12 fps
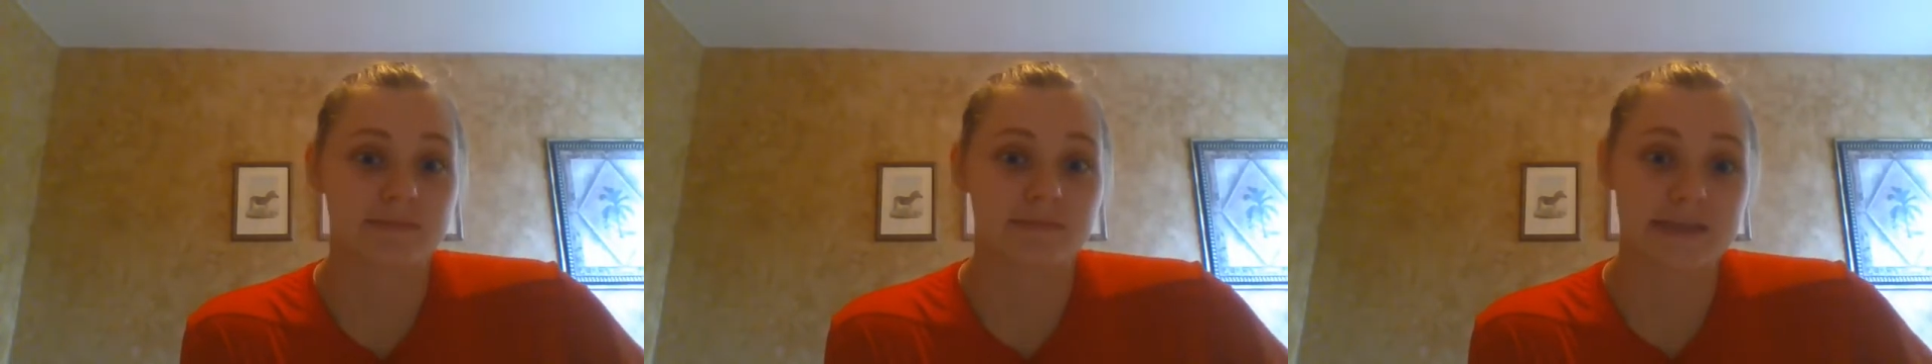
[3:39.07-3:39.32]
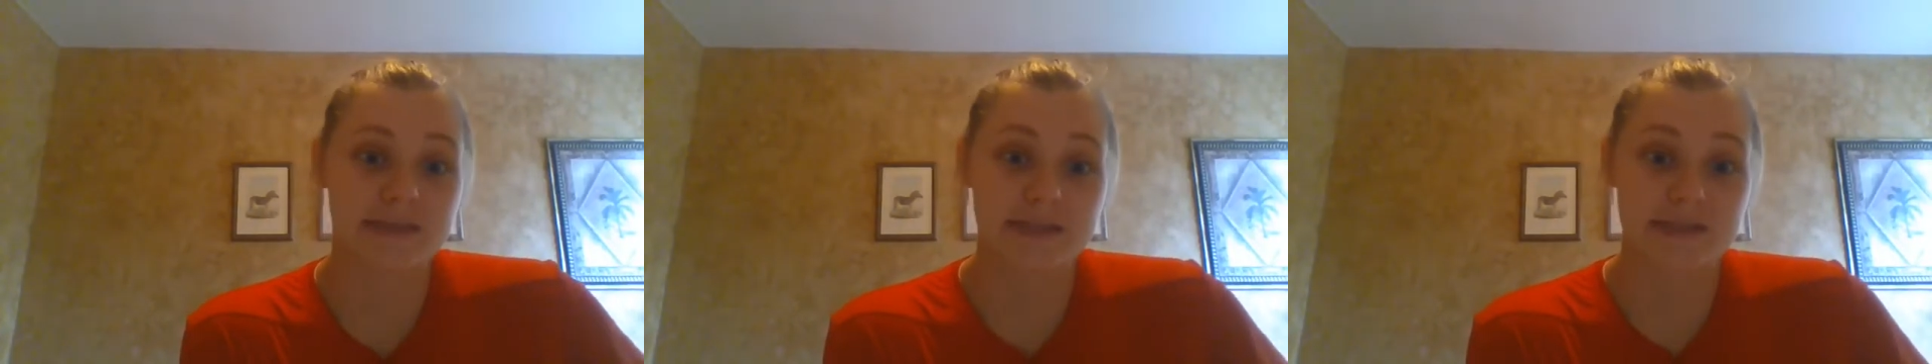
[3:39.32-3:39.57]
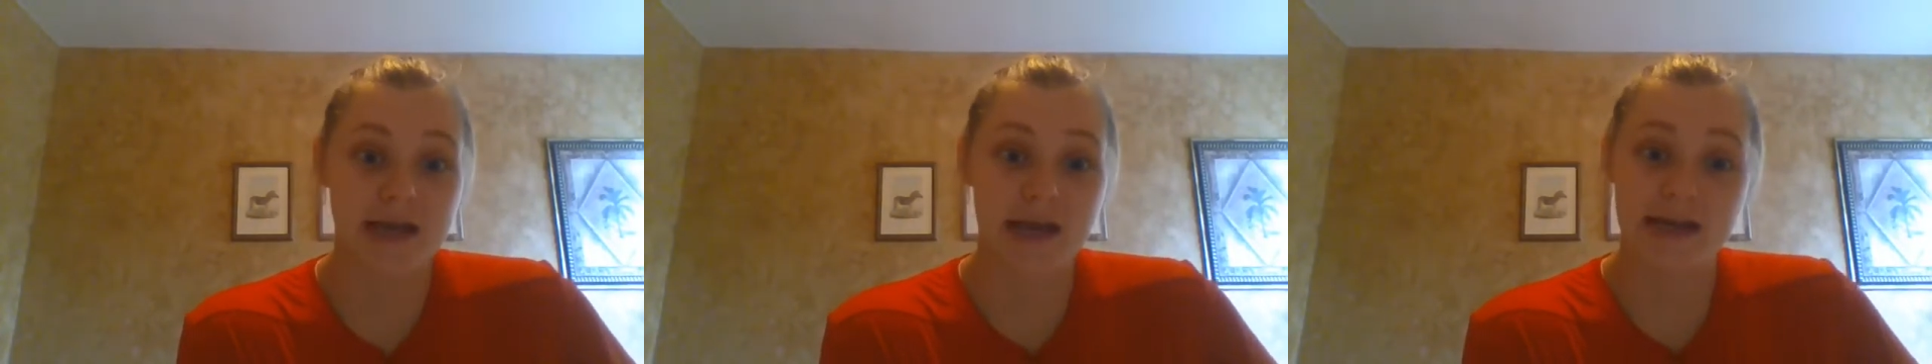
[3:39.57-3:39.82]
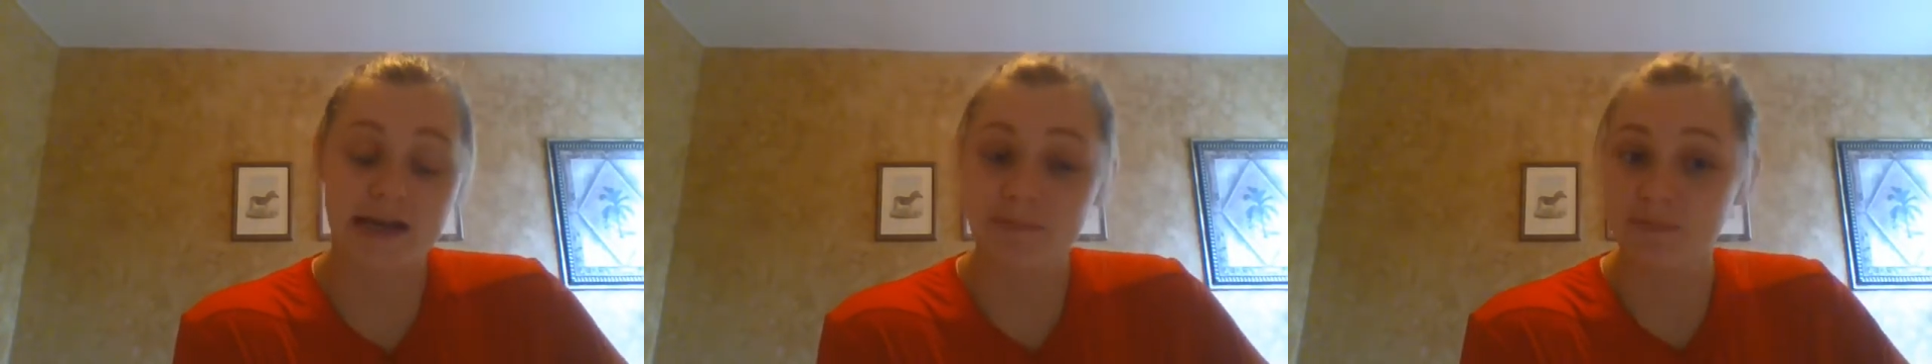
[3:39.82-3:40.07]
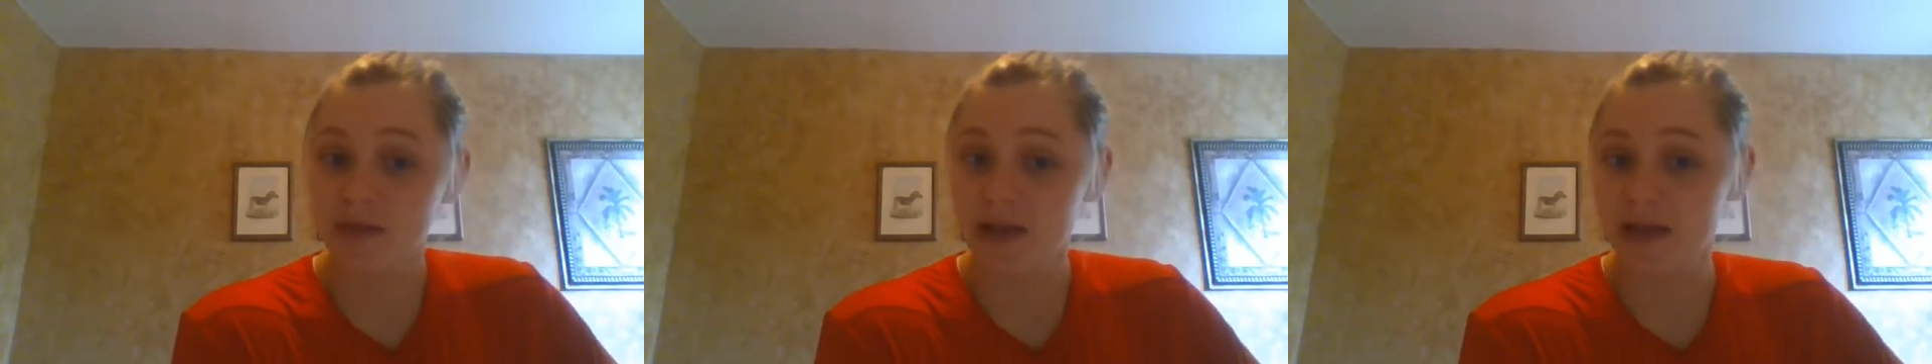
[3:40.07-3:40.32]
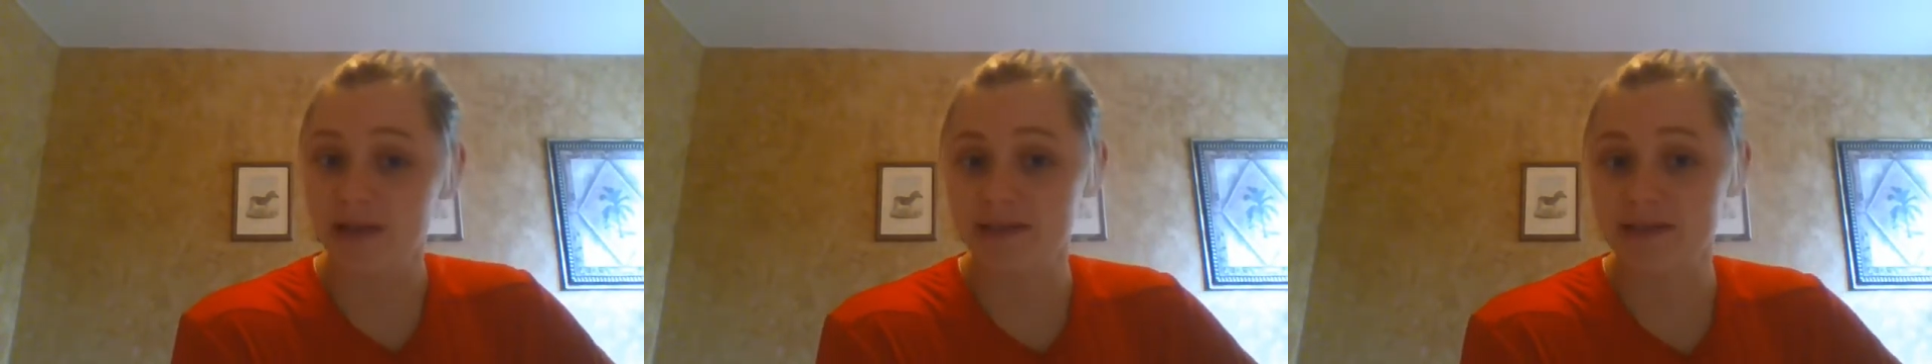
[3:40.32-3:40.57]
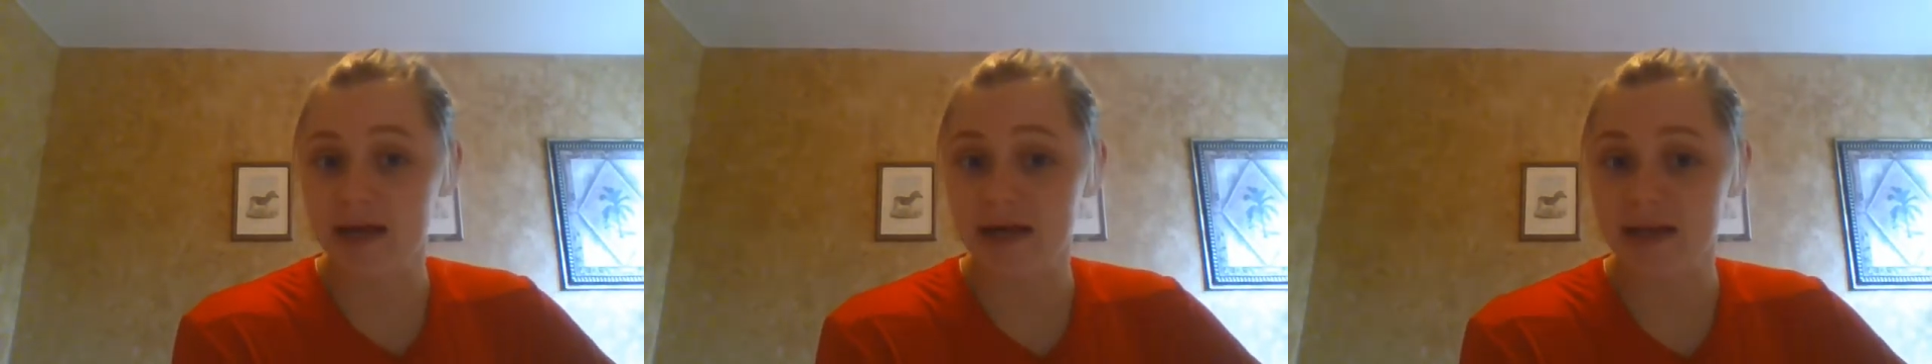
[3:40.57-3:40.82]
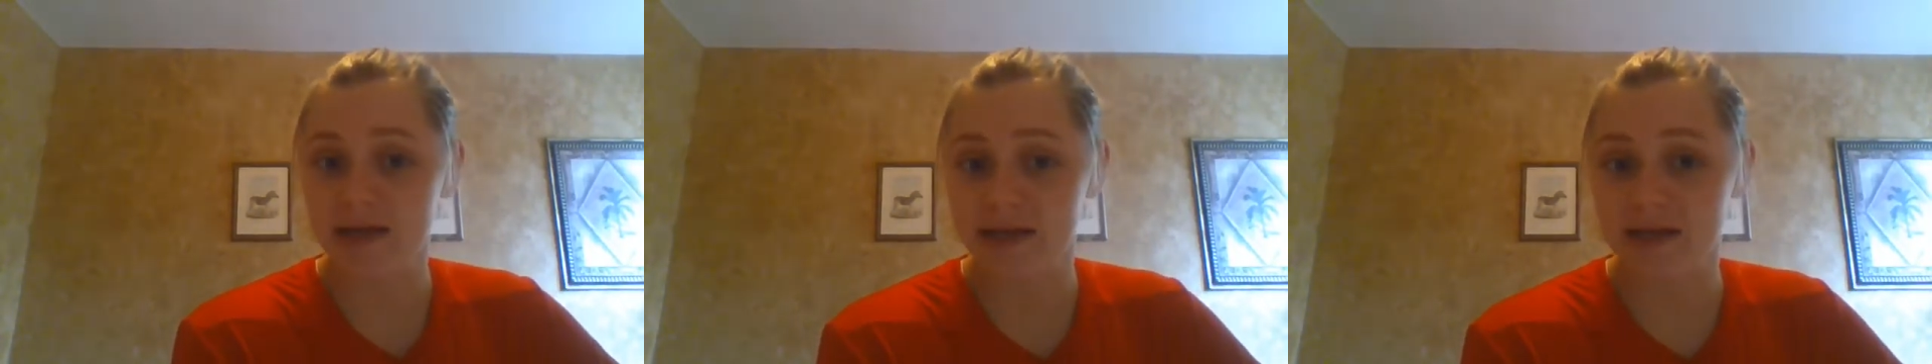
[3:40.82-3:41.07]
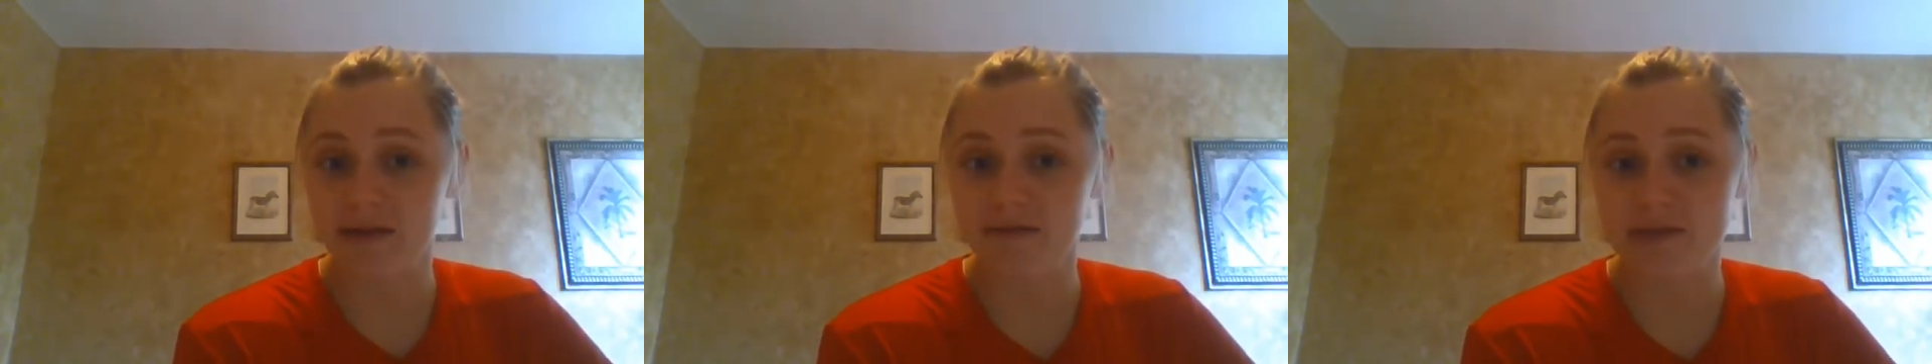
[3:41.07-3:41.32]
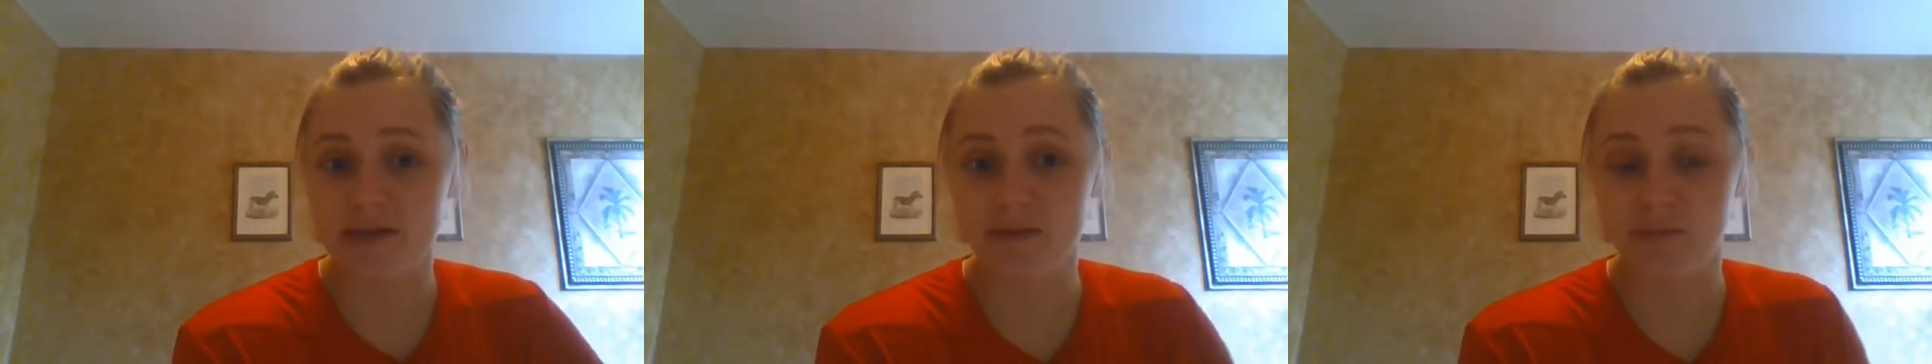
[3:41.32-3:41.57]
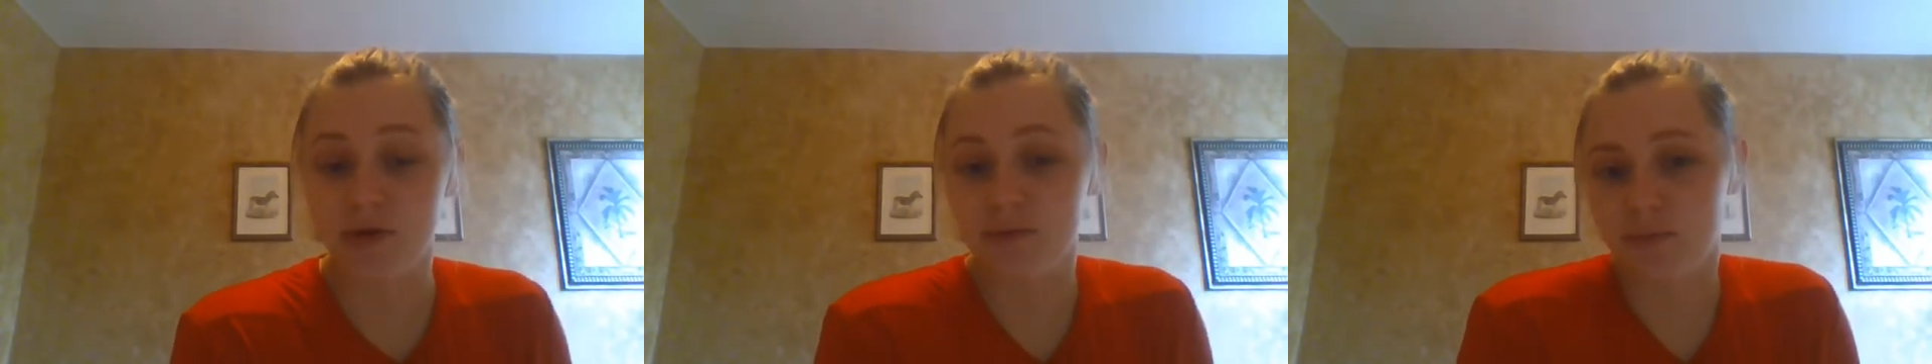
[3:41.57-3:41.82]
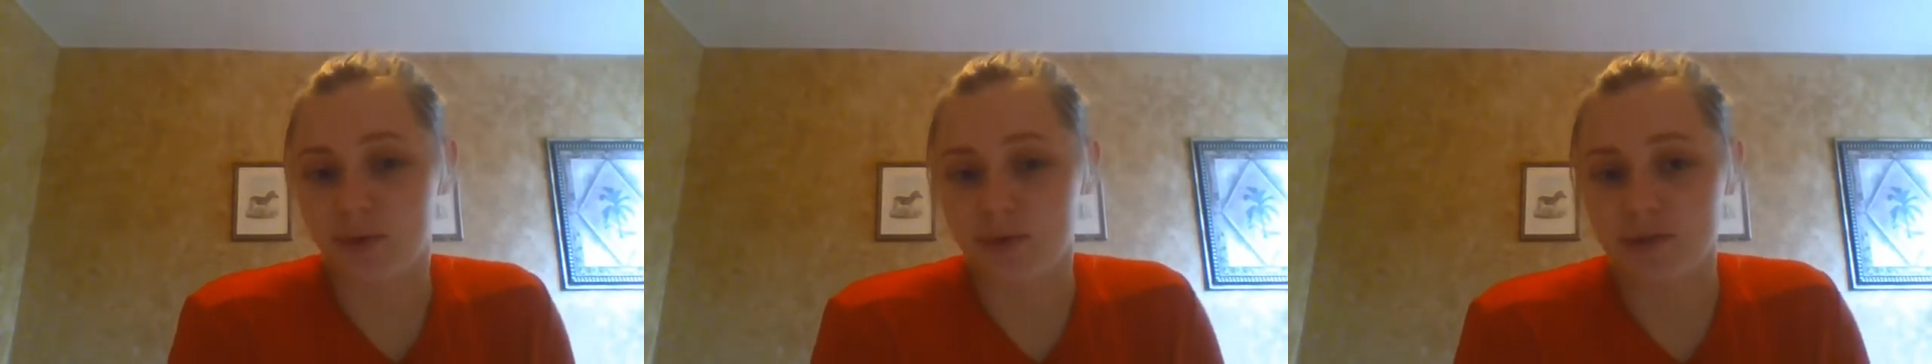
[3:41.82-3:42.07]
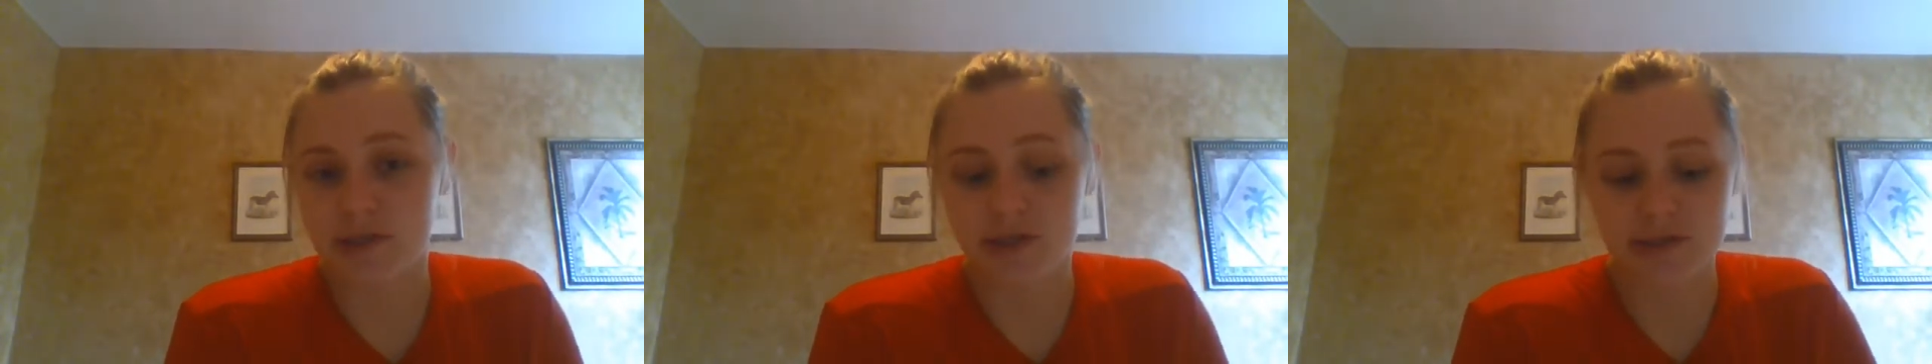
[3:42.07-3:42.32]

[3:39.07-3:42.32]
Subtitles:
society is that it gives an immune boost.